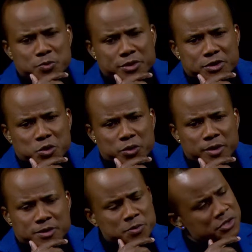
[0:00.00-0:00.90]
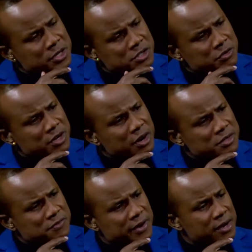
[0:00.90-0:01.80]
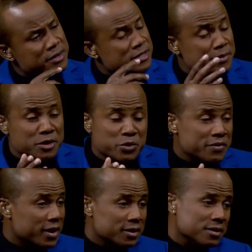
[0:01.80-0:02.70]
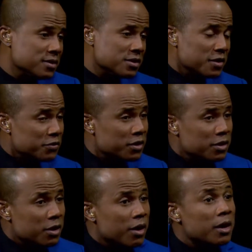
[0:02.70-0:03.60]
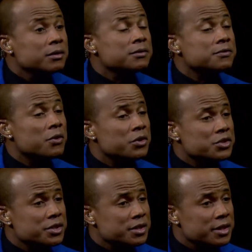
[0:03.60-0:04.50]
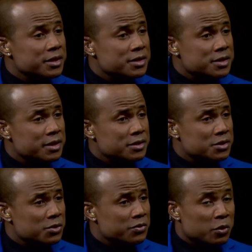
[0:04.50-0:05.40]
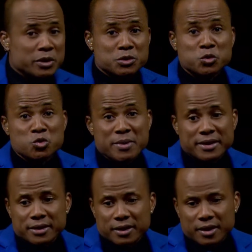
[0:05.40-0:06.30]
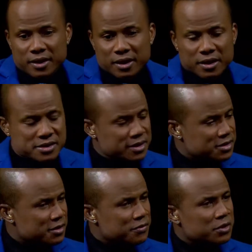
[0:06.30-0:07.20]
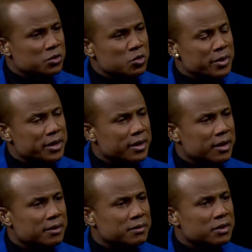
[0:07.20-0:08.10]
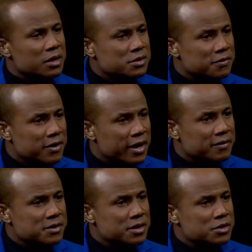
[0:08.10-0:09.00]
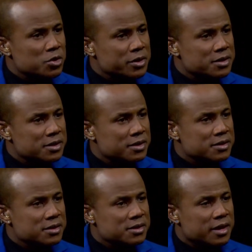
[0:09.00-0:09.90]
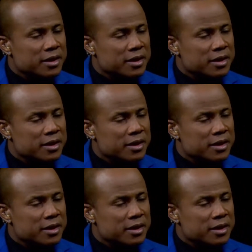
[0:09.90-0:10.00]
Minister Williams, especially as it regards violence. I mean, we've had several unfortunate incidents over, well, too many, I say several, too many, loss of lives in some instances.